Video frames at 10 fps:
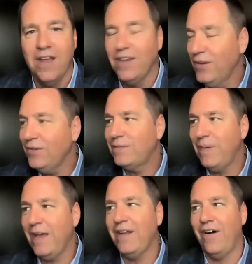You
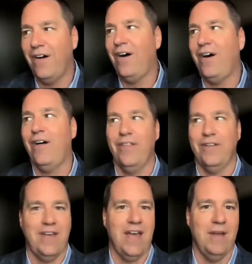spend all the
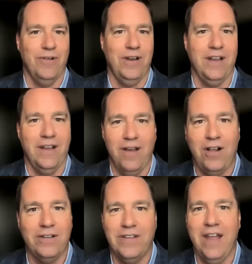time reading,
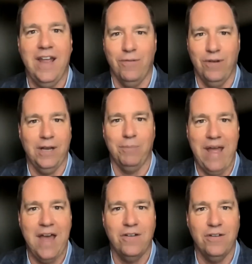all day reading
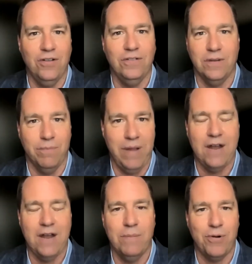bad news and
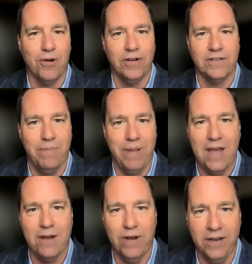bad reports and
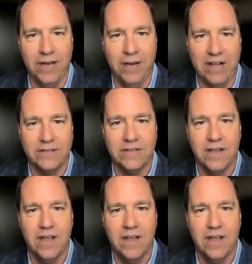bad written emails.